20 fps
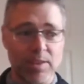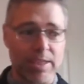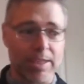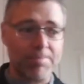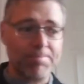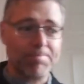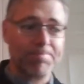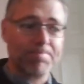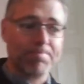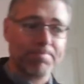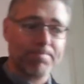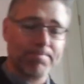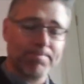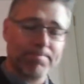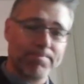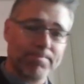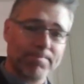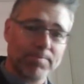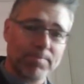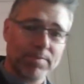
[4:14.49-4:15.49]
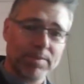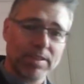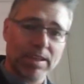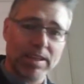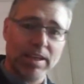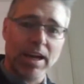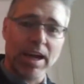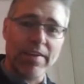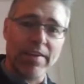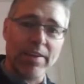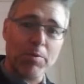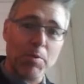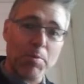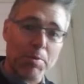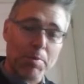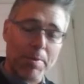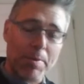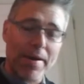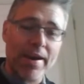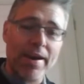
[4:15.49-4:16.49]
Okay. And then we
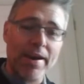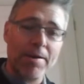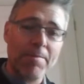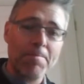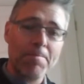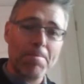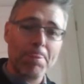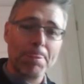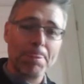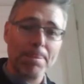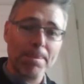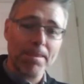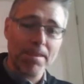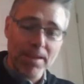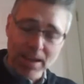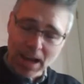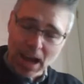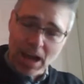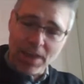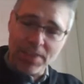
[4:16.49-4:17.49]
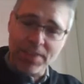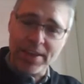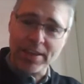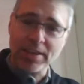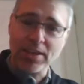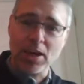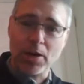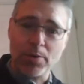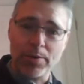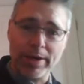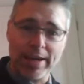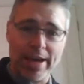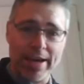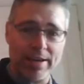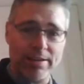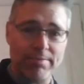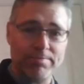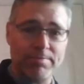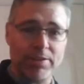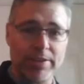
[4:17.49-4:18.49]
prepare, and then go again.
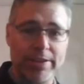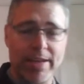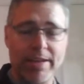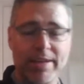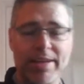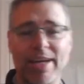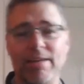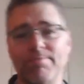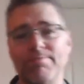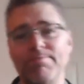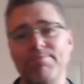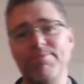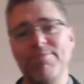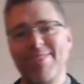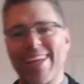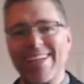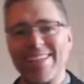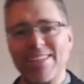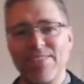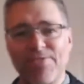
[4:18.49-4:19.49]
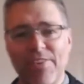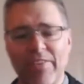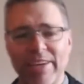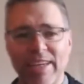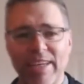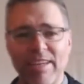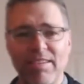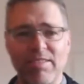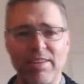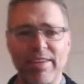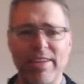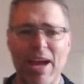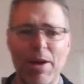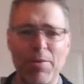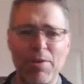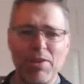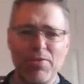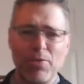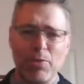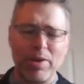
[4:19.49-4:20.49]
Okay, now, that's very easy.
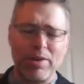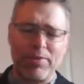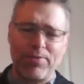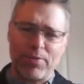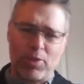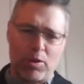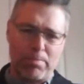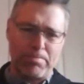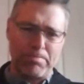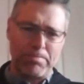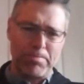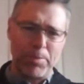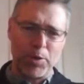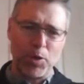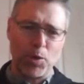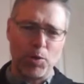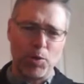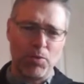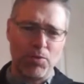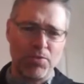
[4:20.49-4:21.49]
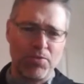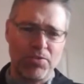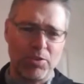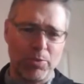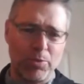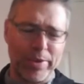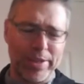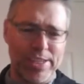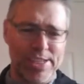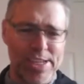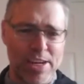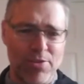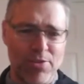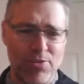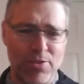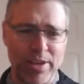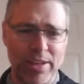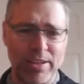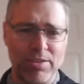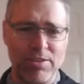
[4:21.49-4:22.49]
However, we've got moves that we
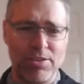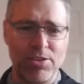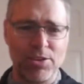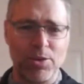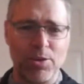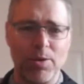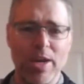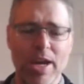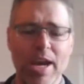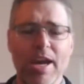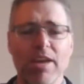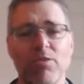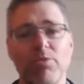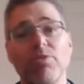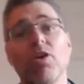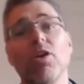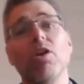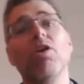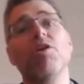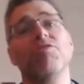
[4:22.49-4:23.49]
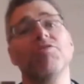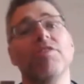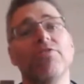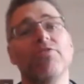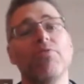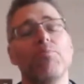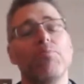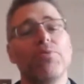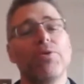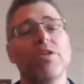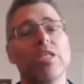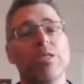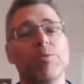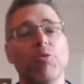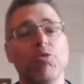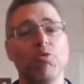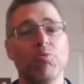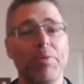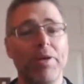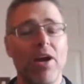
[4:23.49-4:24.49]
generally do. So we've got lots of different
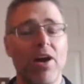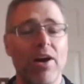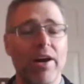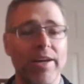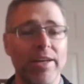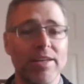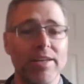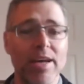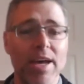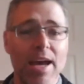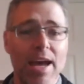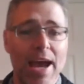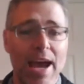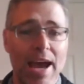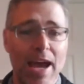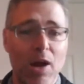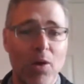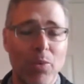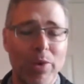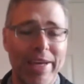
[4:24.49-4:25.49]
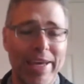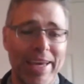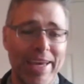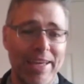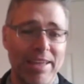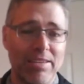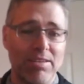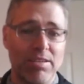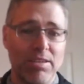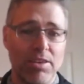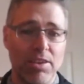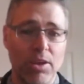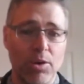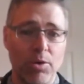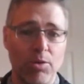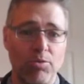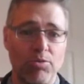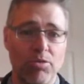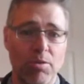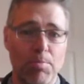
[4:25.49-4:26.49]
principles behind how we hit
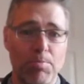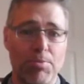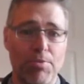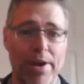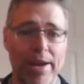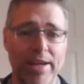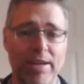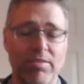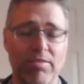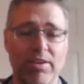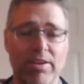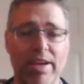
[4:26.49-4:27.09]
those breaks.